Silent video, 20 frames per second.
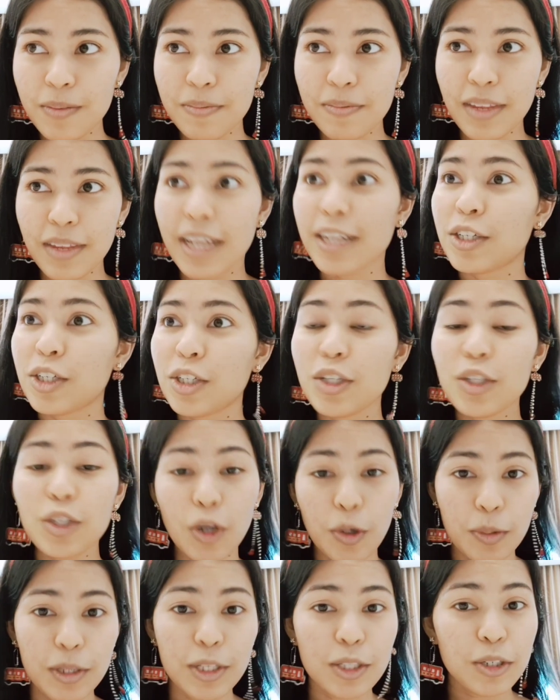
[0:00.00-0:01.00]
And she's
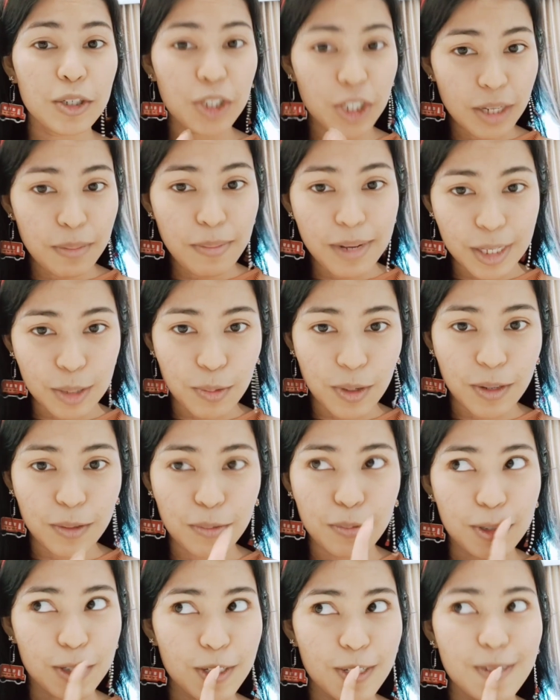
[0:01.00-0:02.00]
going to gym as well,
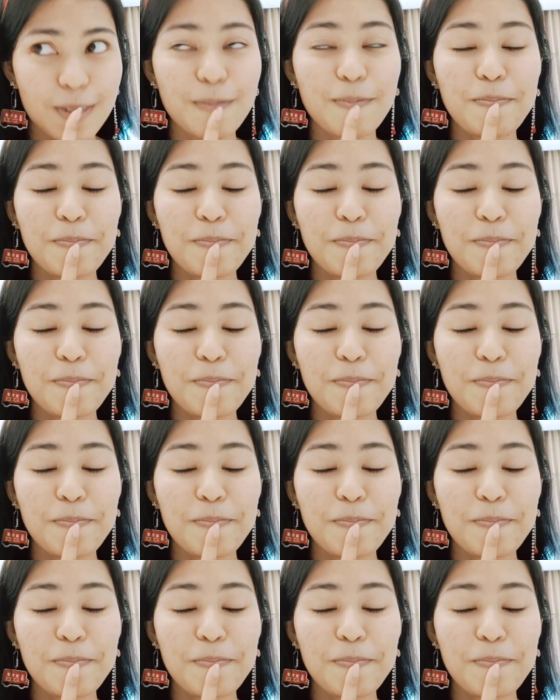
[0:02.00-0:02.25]
which is